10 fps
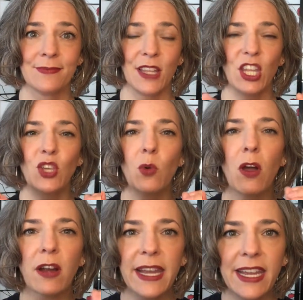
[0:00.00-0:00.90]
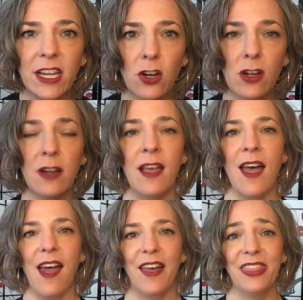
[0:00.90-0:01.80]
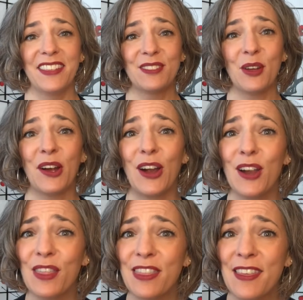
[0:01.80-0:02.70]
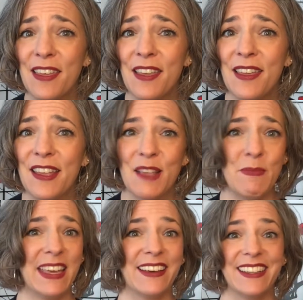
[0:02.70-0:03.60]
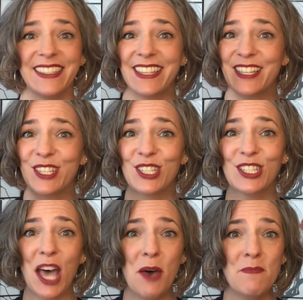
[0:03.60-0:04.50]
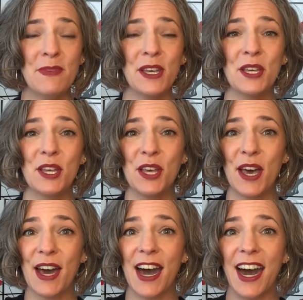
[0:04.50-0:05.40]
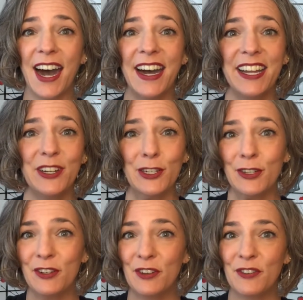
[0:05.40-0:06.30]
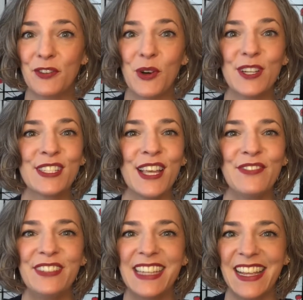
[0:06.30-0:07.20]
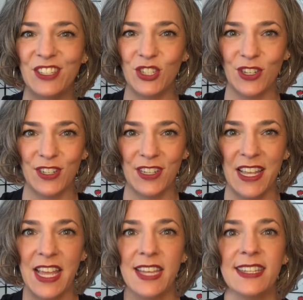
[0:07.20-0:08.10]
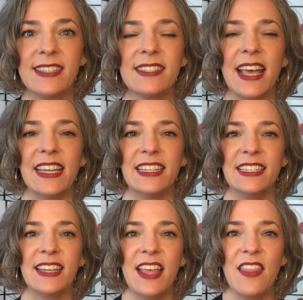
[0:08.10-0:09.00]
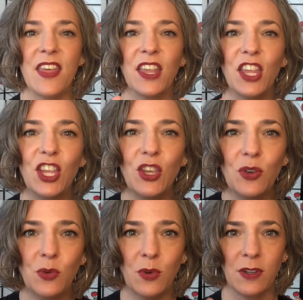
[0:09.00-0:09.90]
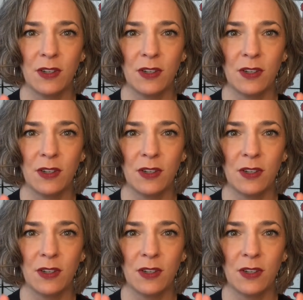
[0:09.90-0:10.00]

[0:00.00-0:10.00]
You are here on this earth because some higher force of nature decided that you